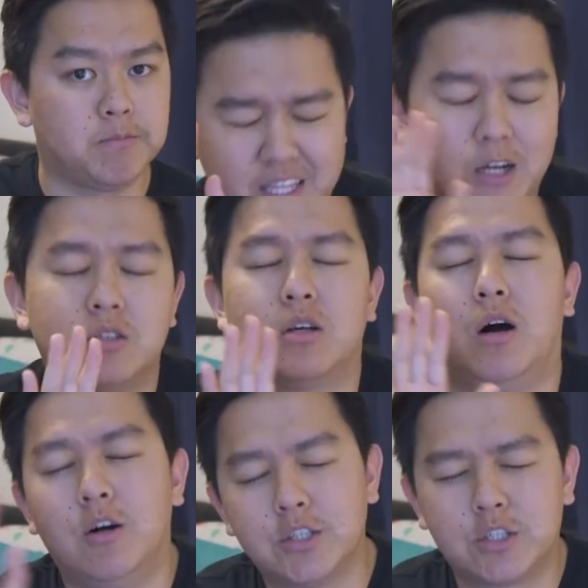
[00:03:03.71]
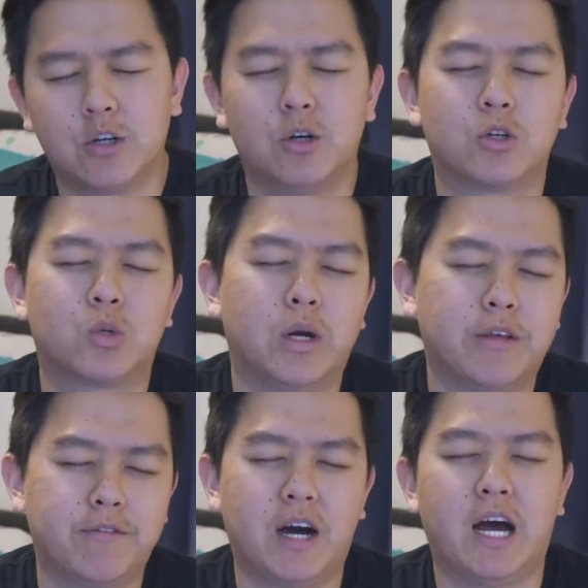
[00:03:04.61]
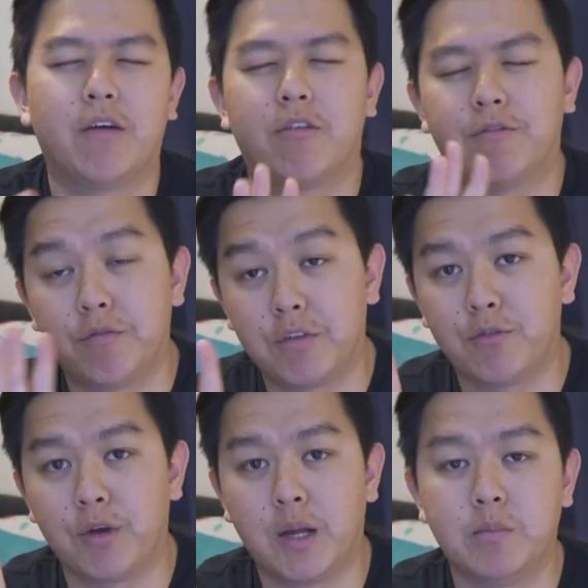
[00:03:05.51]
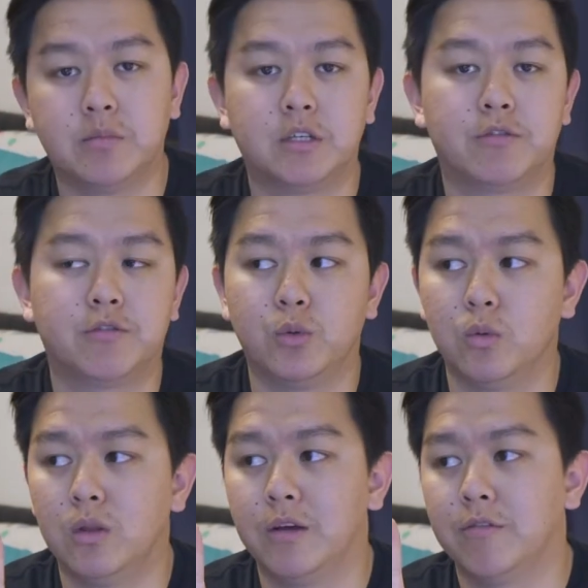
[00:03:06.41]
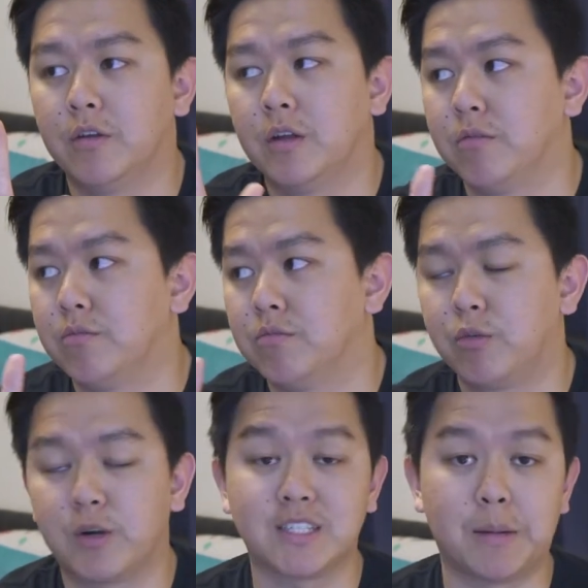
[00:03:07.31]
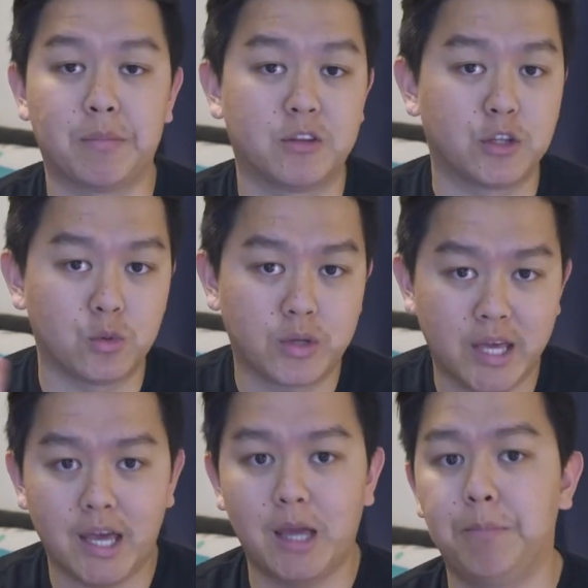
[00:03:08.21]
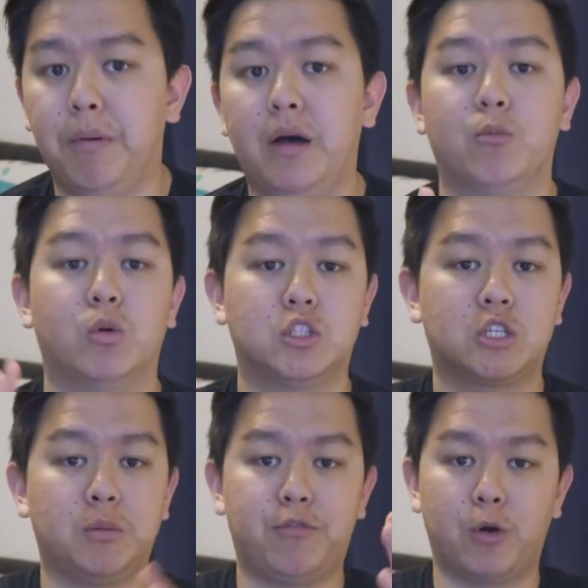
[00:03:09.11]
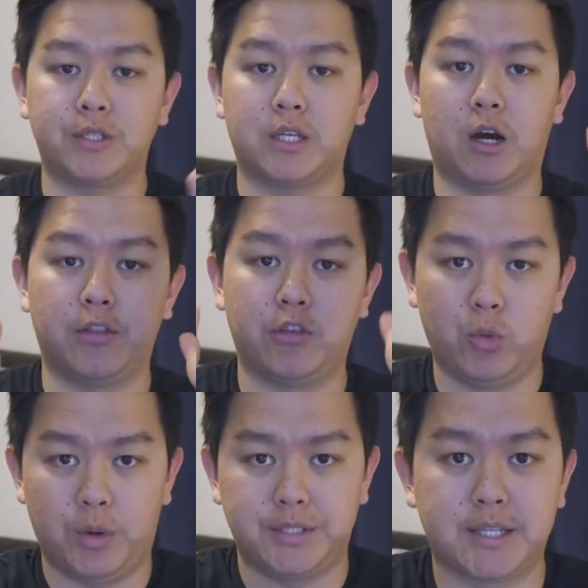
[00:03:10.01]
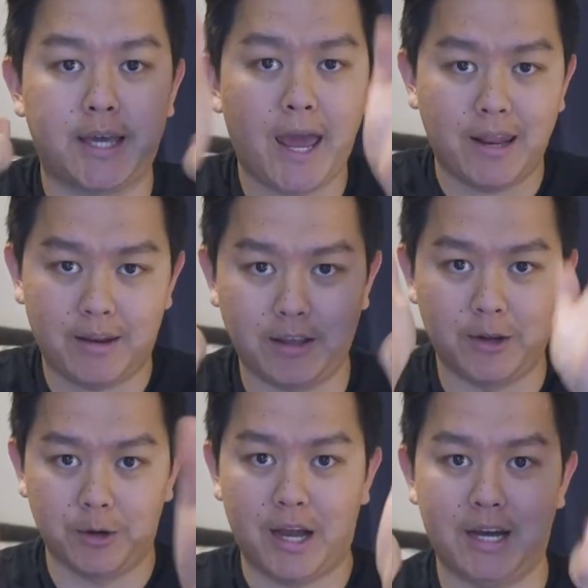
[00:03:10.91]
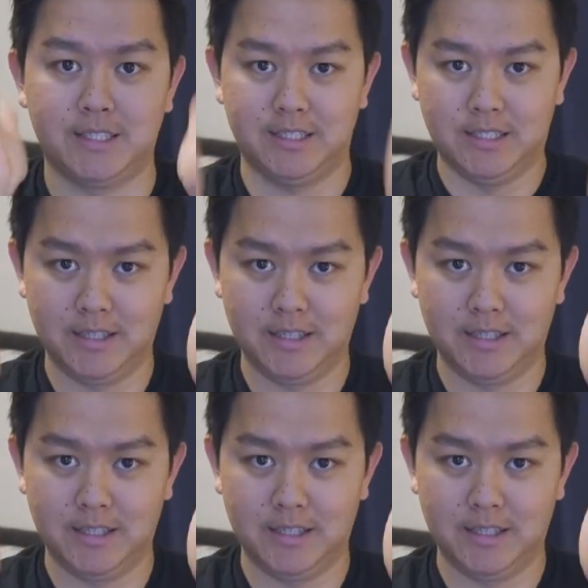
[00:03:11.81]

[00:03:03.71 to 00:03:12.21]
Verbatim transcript: There is also 25 and 50 frames if you live in, for example, the UK, but we're just going to be focusing on the US and Canada here, guys.